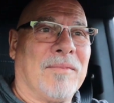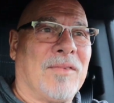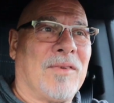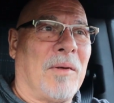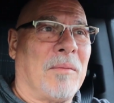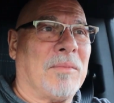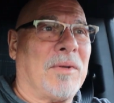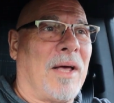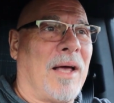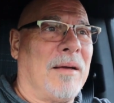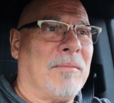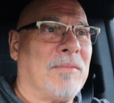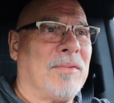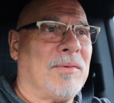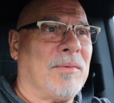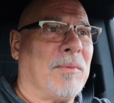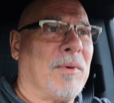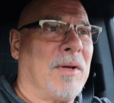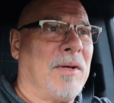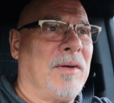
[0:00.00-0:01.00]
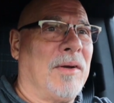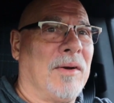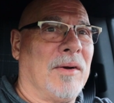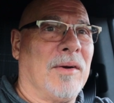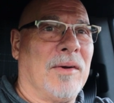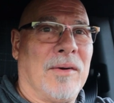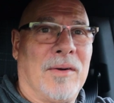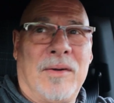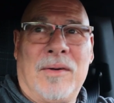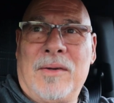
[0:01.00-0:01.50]
Sometimes when
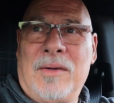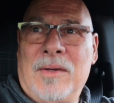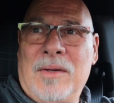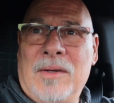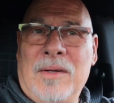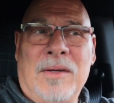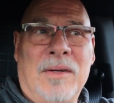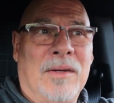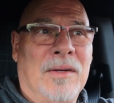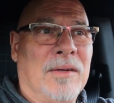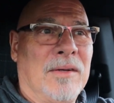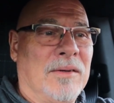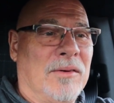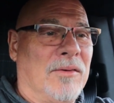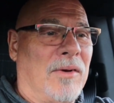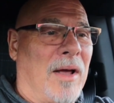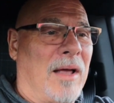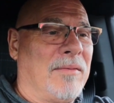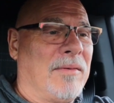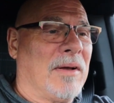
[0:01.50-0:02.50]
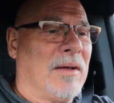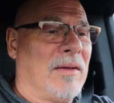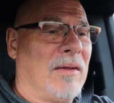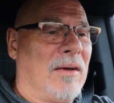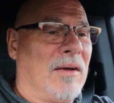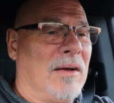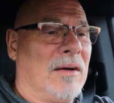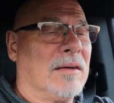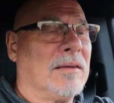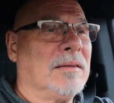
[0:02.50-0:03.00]
you're driving
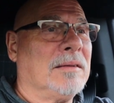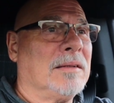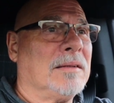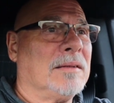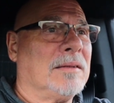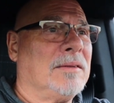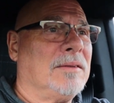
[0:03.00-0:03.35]
along,